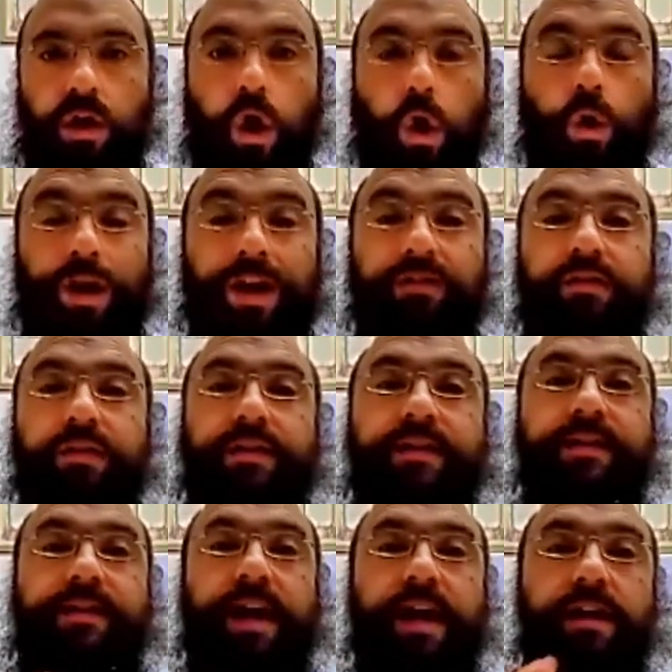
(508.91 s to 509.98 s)
or even
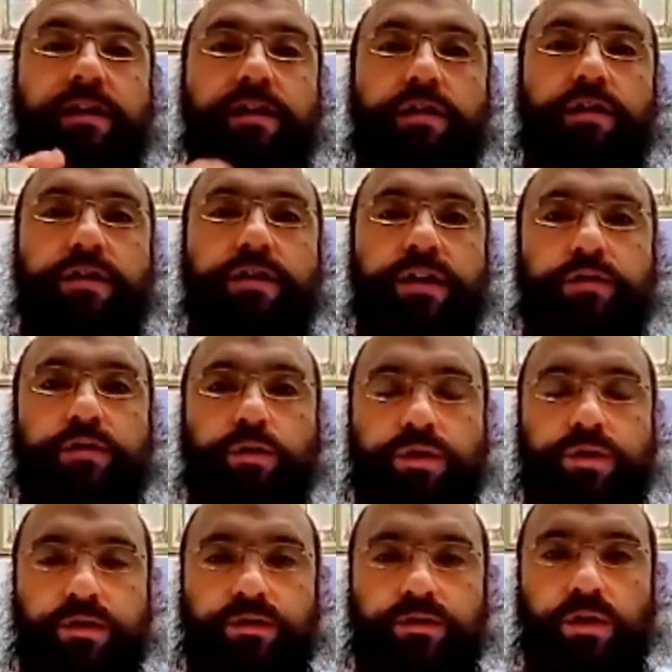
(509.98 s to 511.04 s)
say to yourself
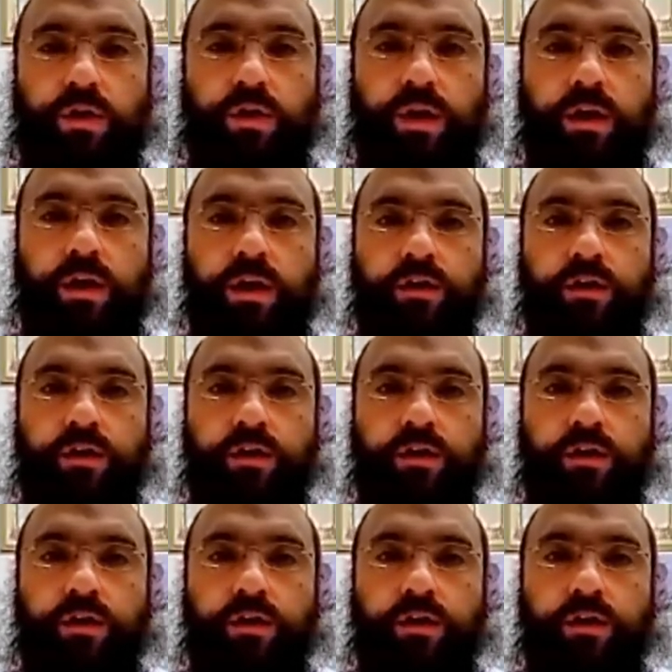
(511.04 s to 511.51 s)
words of Torah.